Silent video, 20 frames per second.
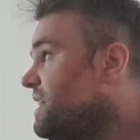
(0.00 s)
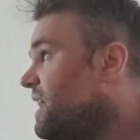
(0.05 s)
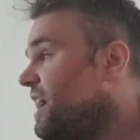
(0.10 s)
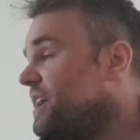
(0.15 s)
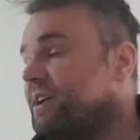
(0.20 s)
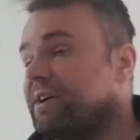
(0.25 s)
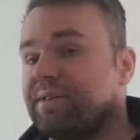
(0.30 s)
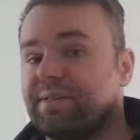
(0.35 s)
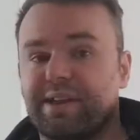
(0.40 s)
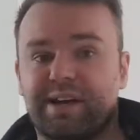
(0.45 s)
I
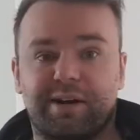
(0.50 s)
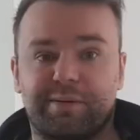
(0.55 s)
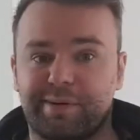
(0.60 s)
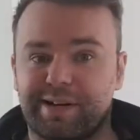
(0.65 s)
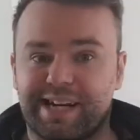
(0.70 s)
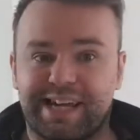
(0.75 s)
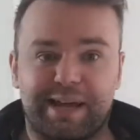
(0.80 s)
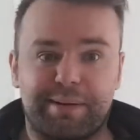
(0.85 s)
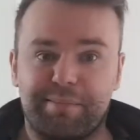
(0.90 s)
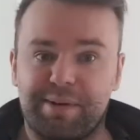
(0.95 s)
don't think I'm
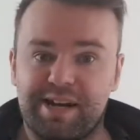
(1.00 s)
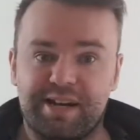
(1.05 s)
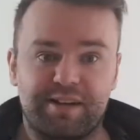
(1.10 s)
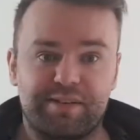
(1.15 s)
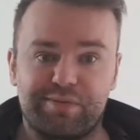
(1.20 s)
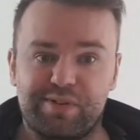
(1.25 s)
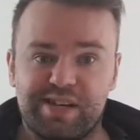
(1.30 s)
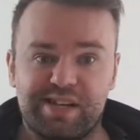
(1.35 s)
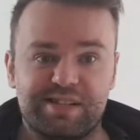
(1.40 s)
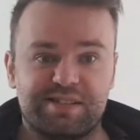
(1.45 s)
going to get many
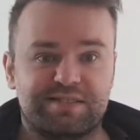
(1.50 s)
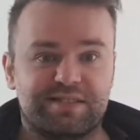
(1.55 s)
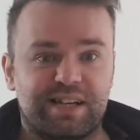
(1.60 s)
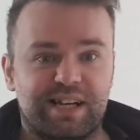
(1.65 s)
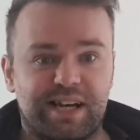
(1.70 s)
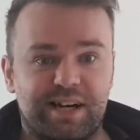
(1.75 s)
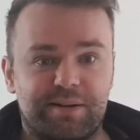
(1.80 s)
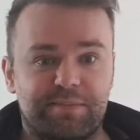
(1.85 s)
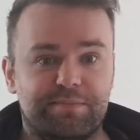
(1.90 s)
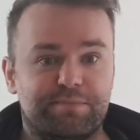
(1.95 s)
of these,
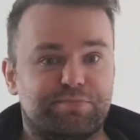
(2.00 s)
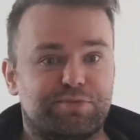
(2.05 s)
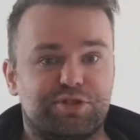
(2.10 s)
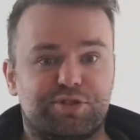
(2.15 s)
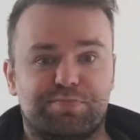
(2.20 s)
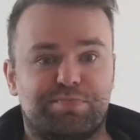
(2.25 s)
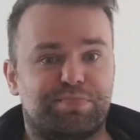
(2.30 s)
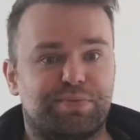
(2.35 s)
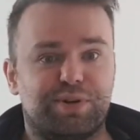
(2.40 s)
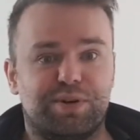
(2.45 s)

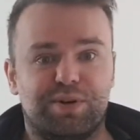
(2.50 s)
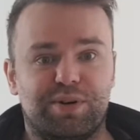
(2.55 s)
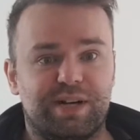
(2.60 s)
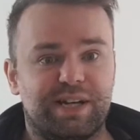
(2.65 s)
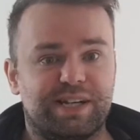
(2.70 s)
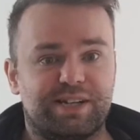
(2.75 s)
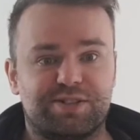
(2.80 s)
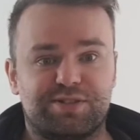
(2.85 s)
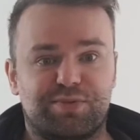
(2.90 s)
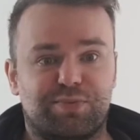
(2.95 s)
just
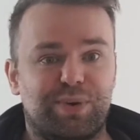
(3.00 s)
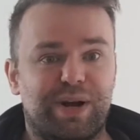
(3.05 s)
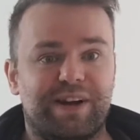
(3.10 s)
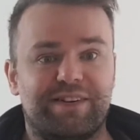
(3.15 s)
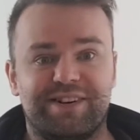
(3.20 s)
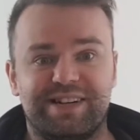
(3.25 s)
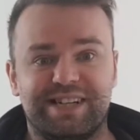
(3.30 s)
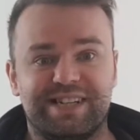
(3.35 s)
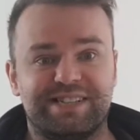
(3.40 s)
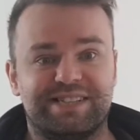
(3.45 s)
purely because of
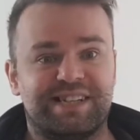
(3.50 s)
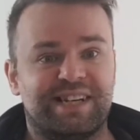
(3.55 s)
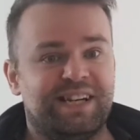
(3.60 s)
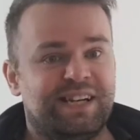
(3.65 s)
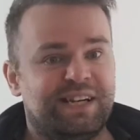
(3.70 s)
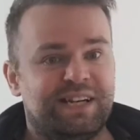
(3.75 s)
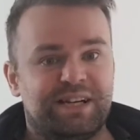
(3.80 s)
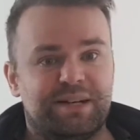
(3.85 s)
where it is.